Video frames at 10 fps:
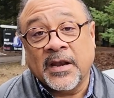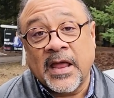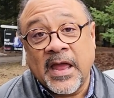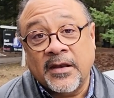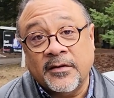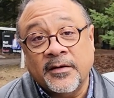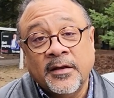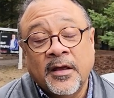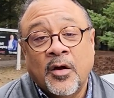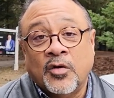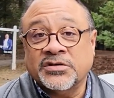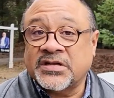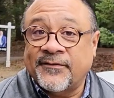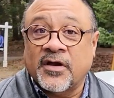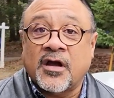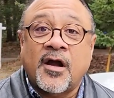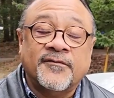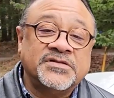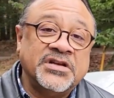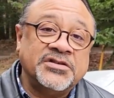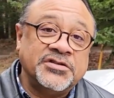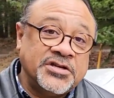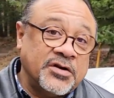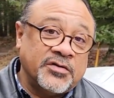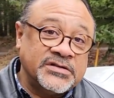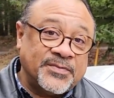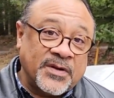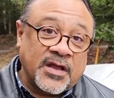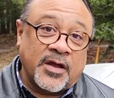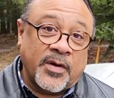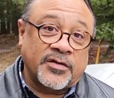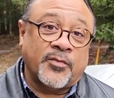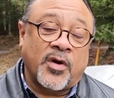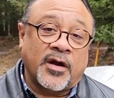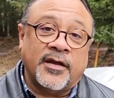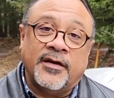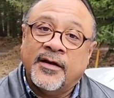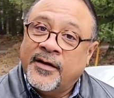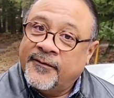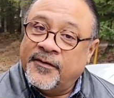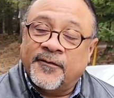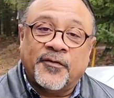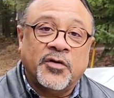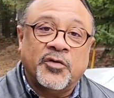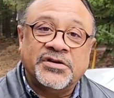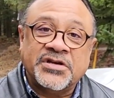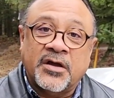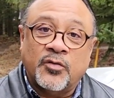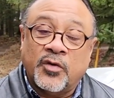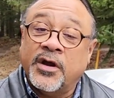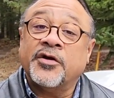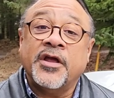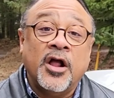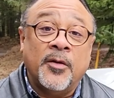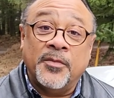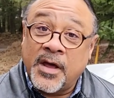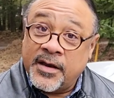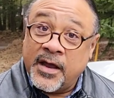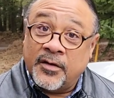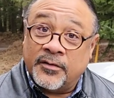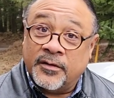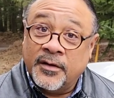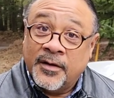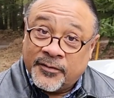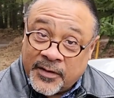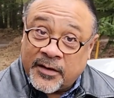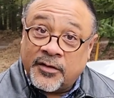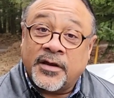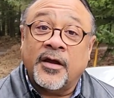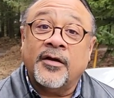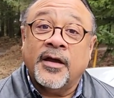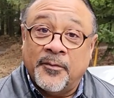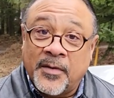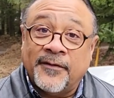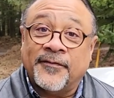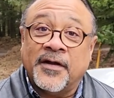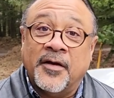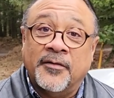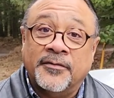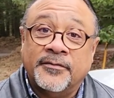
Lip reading: land, or just having a conversation generally speaking about the market, feel free to reach out. We're here to help, not hound. Take good care, and bye for now.